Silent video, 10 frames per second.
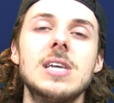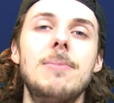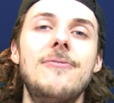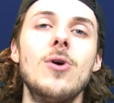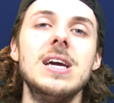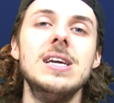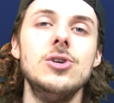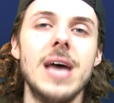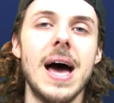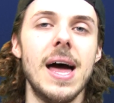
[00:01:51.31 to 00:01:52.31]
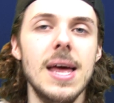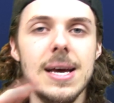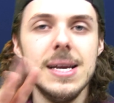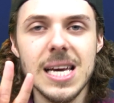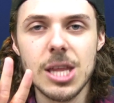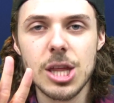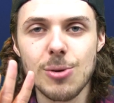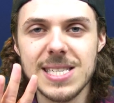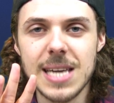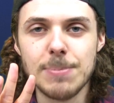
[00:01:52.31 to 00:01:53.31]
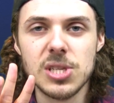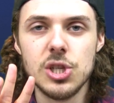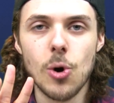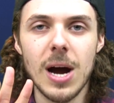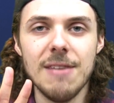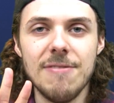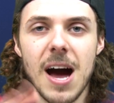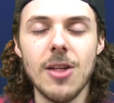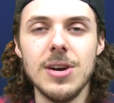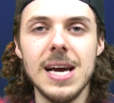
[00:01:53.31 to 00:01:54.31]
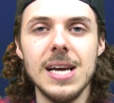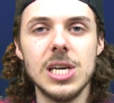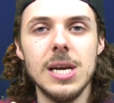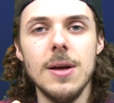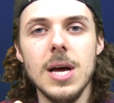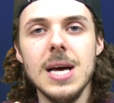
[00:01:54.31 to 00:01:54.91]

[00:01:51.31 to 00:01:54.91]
And before you do that, take the three steps to join Fowler Nation.